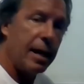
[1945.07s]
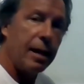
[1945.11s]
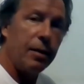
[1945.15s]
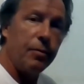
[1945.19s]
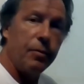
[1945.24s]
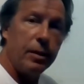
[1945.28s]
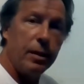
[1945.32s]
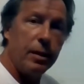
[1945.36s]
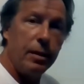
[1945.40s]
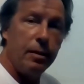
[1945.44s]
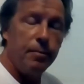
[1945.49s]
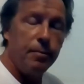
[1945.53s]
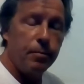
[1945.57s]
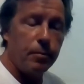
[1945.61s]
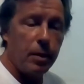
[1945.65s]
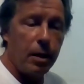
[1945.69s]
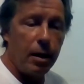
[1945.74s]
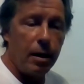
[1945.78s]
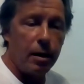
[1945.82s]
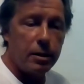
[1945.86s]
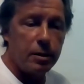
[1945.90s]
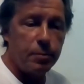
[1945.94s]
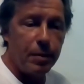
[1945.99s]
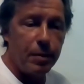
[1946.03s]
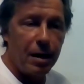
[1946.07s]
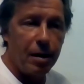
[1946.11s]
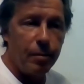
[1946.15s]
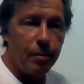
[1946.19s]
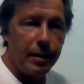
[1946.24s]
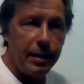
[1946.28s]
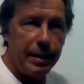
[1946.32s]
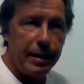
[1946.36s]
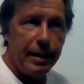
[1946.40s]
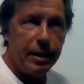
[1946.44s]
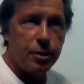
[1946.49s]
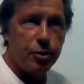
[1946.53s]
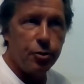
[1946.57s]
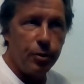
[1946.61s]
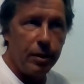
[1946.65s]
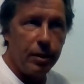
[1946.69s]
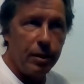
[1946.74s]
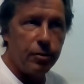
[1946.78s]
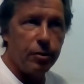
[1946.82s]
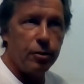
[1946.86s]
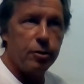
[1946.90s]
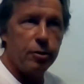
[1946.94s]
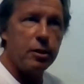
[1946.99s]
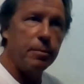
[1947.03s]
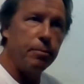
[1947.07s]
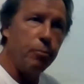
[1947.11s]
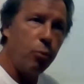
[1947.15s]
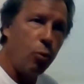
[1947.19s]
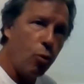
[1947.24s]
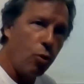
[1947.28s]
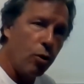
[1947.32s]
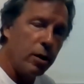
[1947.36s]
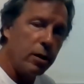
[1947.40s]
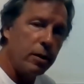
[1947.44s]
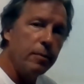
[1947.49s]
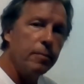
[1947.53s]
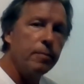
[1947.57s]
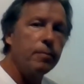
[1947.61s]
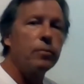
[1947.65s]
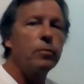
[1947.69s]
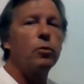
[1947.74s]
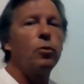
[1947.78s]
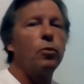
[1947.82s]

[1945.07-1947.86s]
and the experiment needs to either support